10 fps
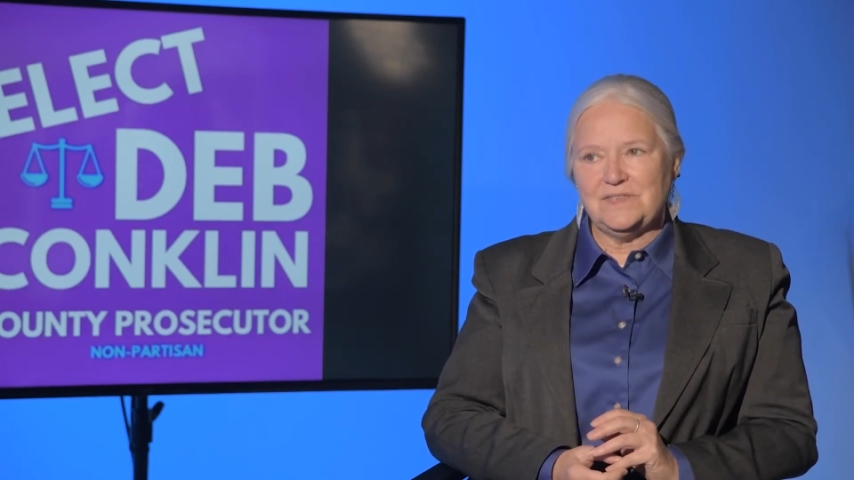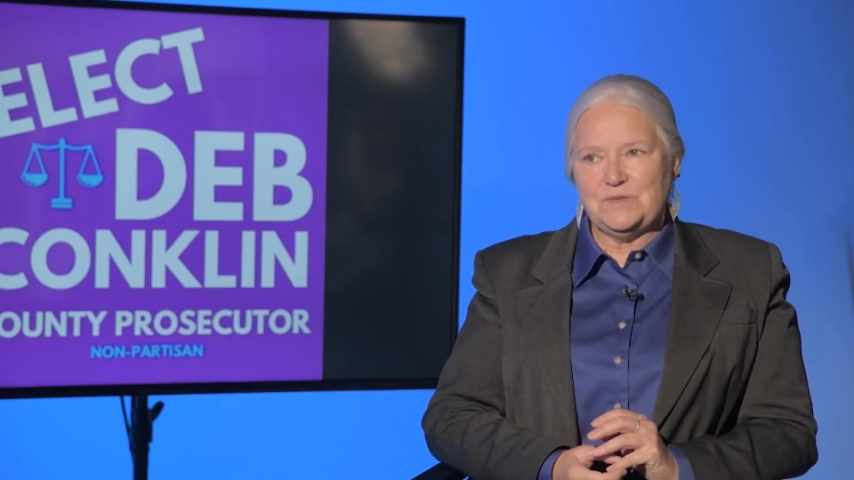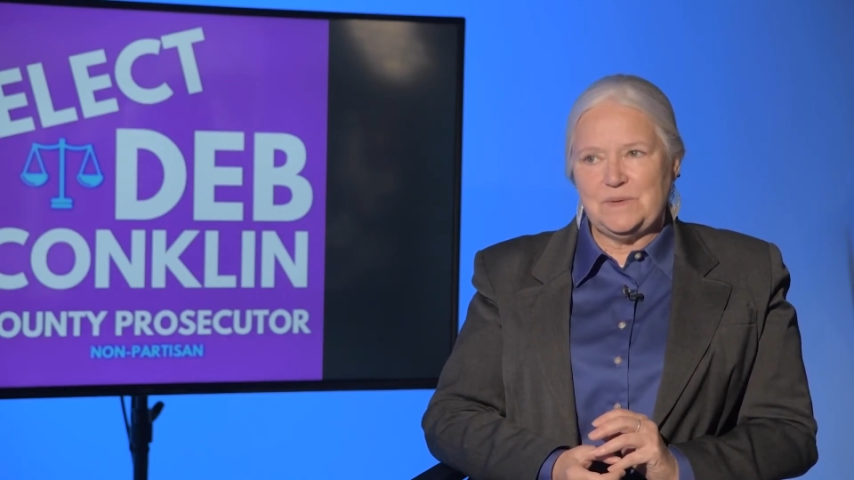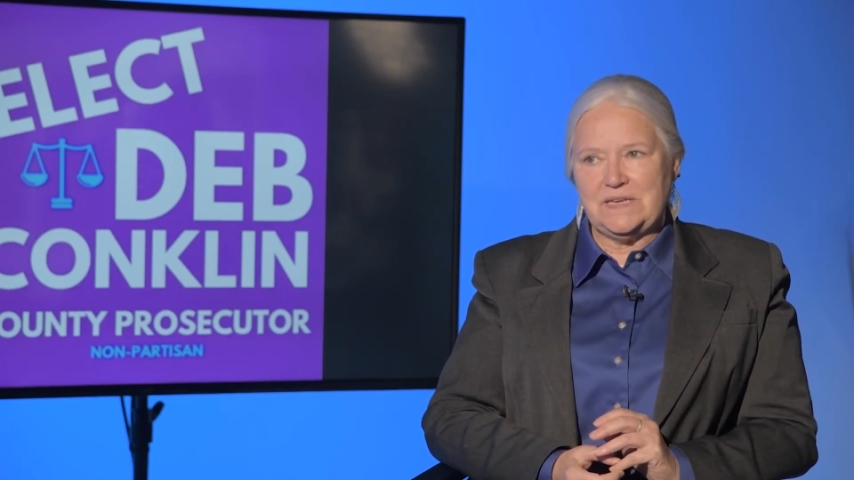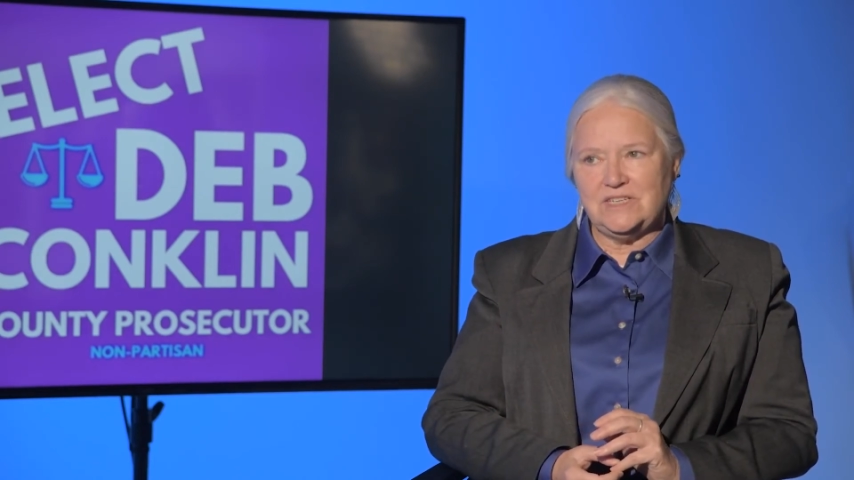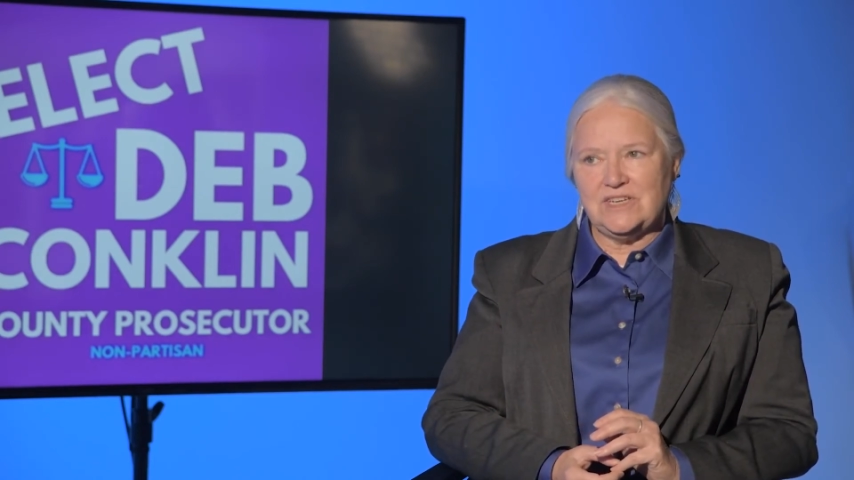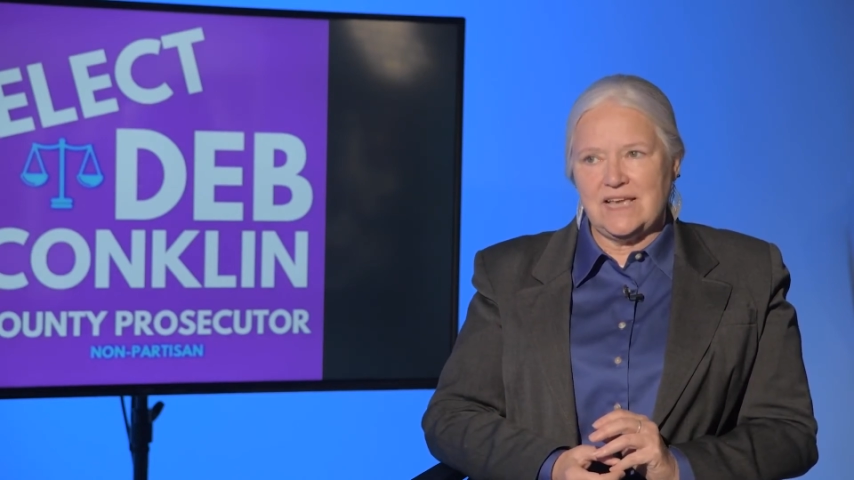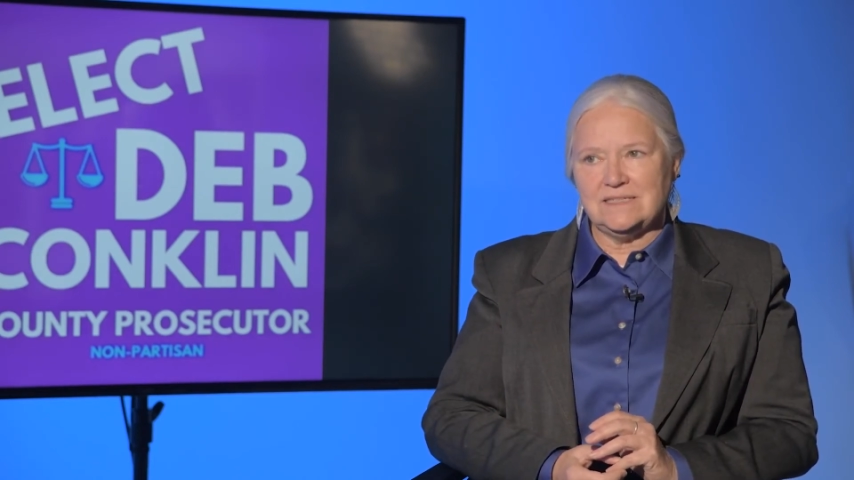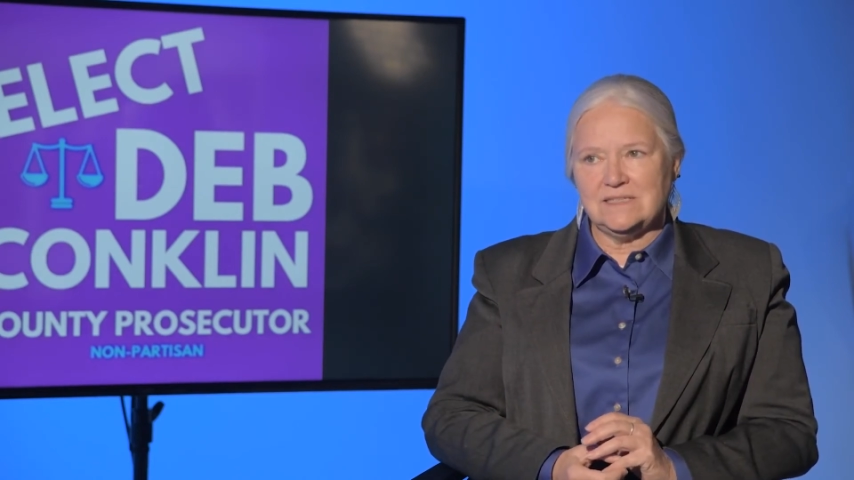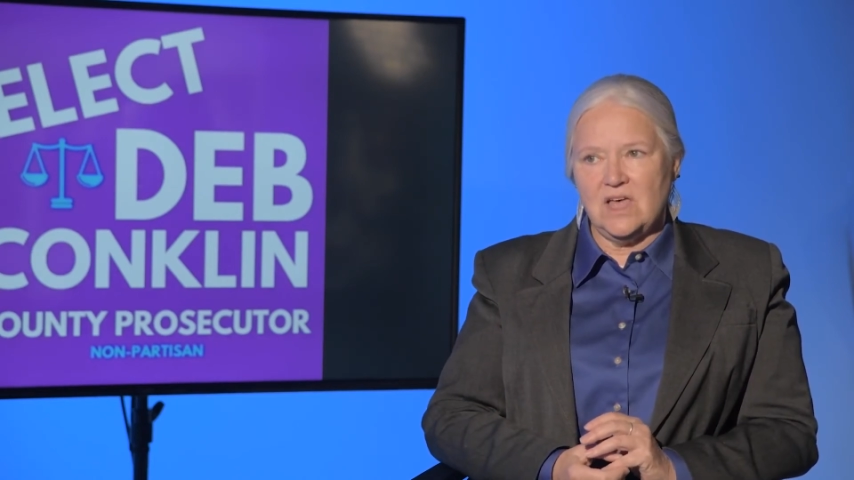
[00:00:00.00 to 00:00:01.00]
speech
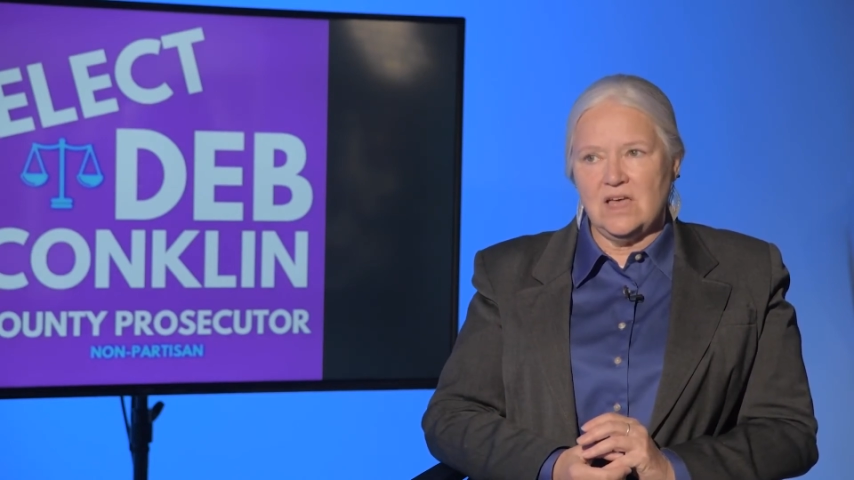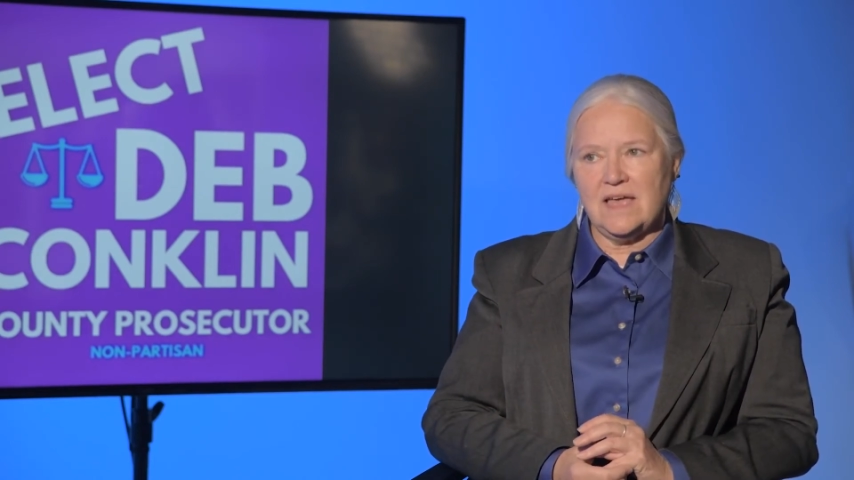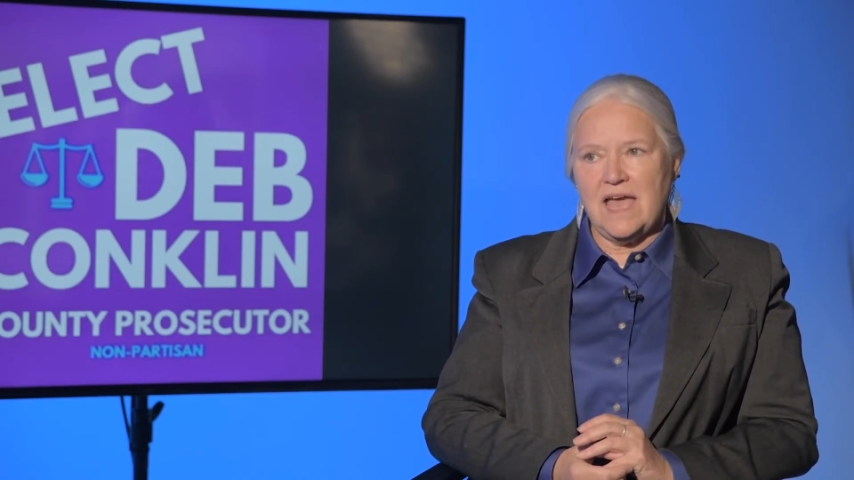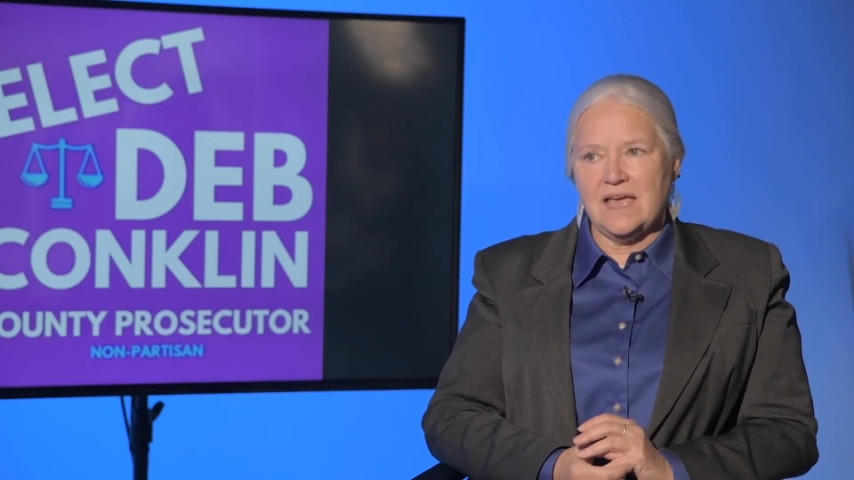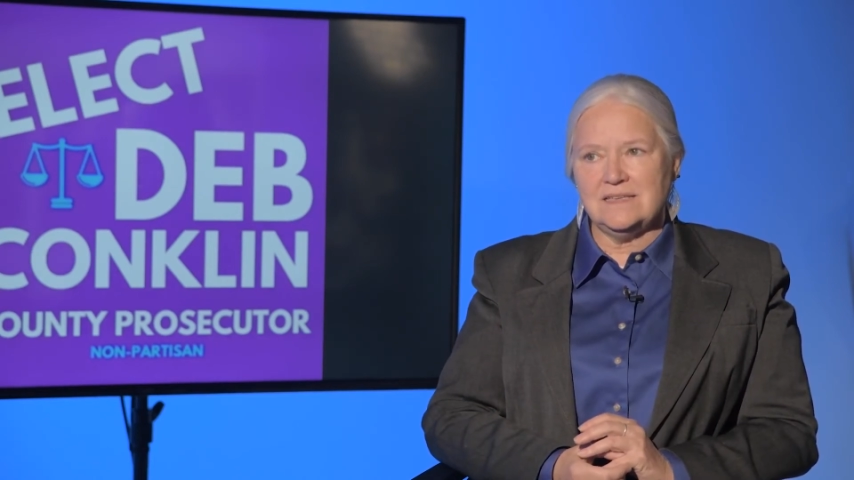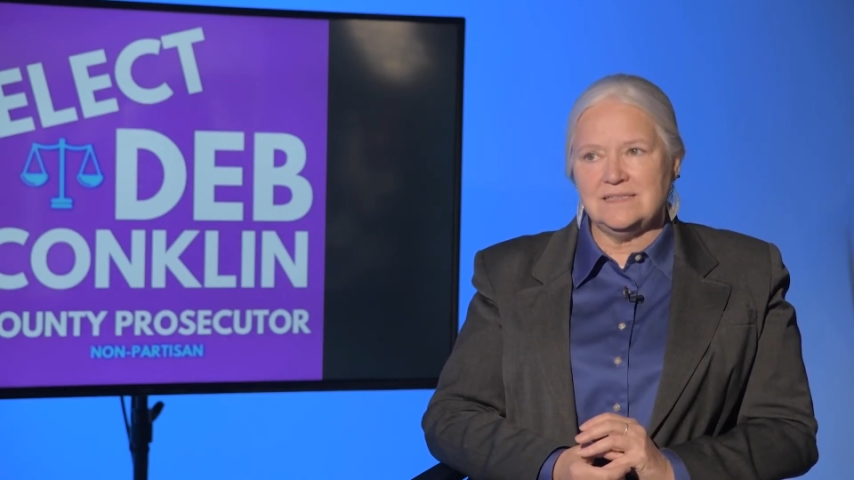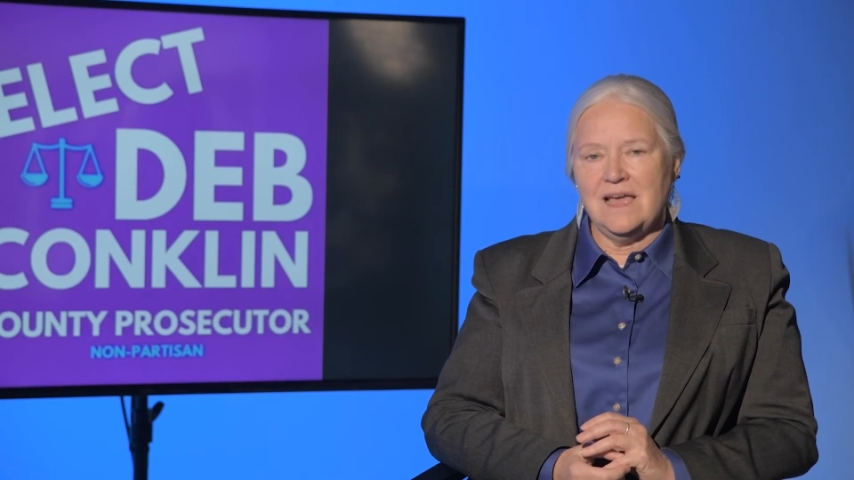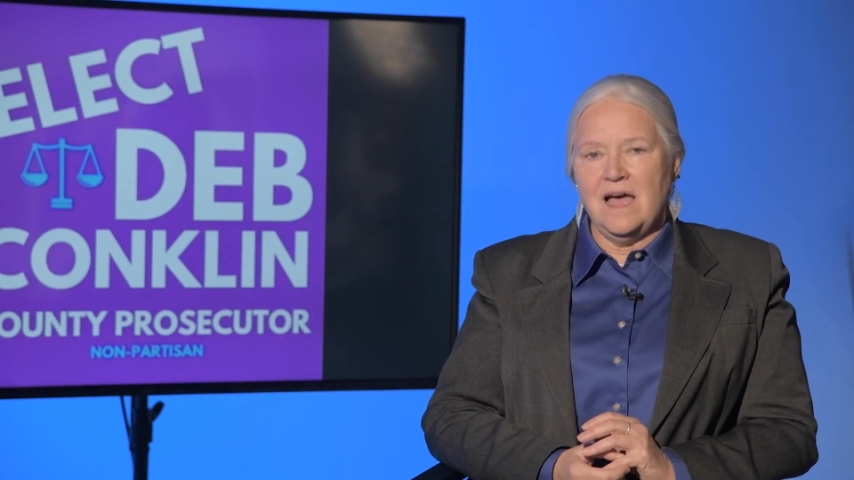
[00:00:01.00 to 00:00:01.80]
as long as